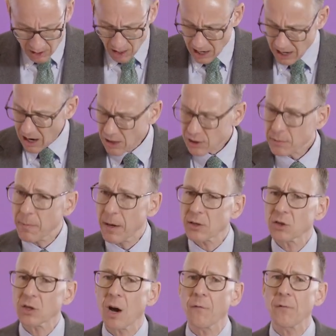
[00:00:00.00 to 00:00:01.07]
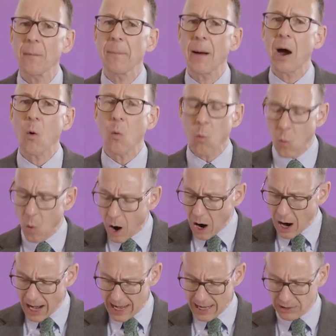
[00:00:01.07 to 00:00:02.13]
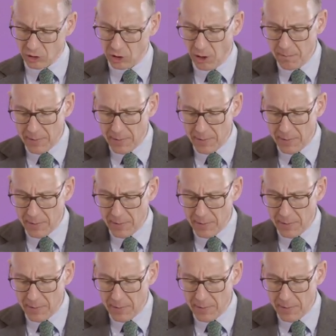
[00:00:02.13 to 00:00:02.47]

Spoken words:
I ask myself about why so